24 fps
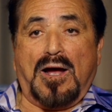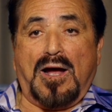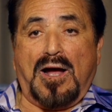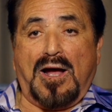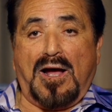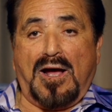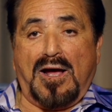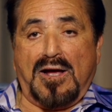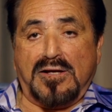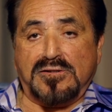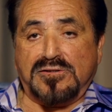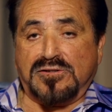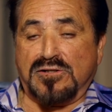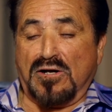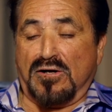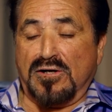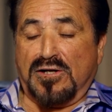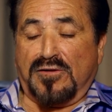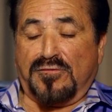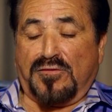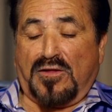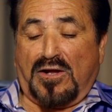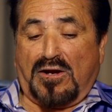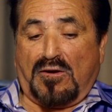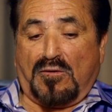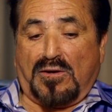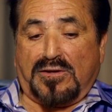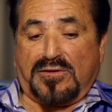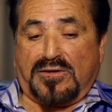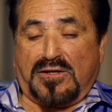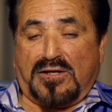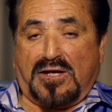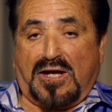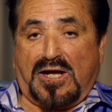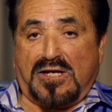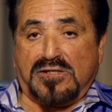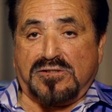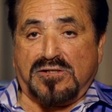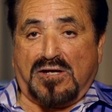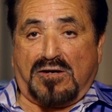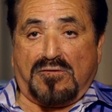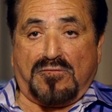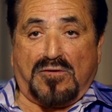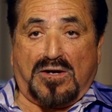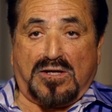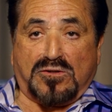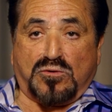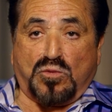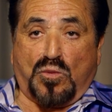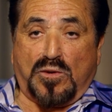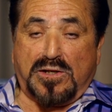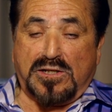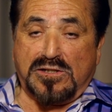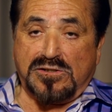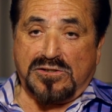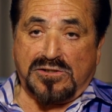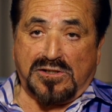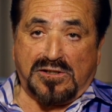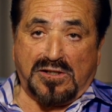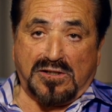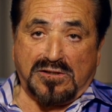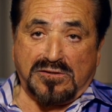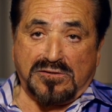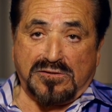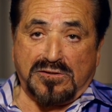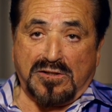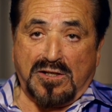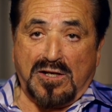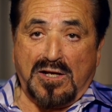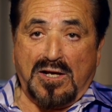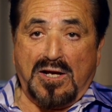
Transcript: I started there at the age of uh, 26